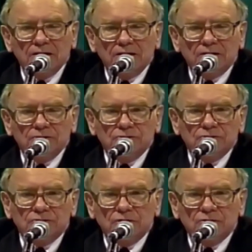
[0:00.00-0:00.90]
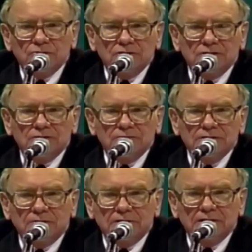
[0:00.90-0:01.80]
years or so
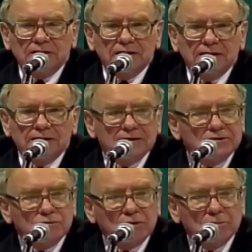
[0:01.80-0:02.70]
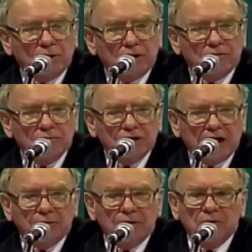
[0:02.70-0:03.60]
since 29, I guess, since we bought it
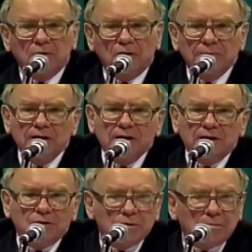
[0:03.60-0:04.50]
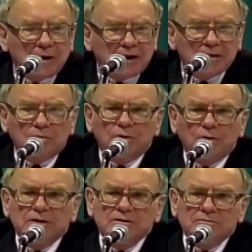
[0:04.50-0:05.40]
from Jack Ringwalt, we paid
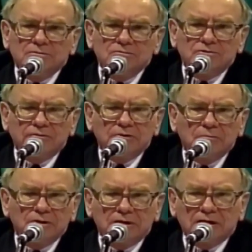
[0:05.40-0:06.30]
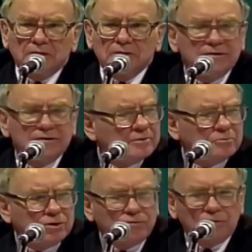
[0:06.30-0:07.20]
$8.7 million, I believe,
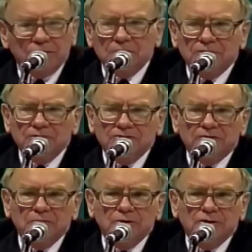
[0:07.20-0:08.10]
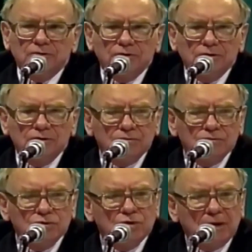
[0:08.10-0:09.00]
8.4, 8.7 million
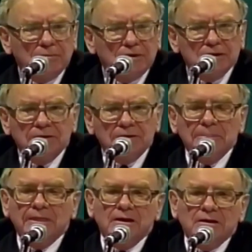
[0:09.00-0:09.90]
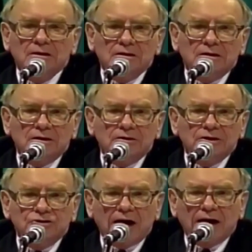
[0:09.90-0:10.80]
for two companies
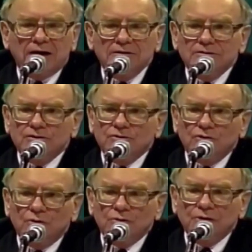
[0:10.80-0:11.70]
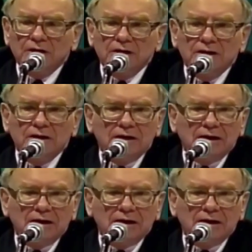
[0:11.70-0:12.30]
that Jack controlled.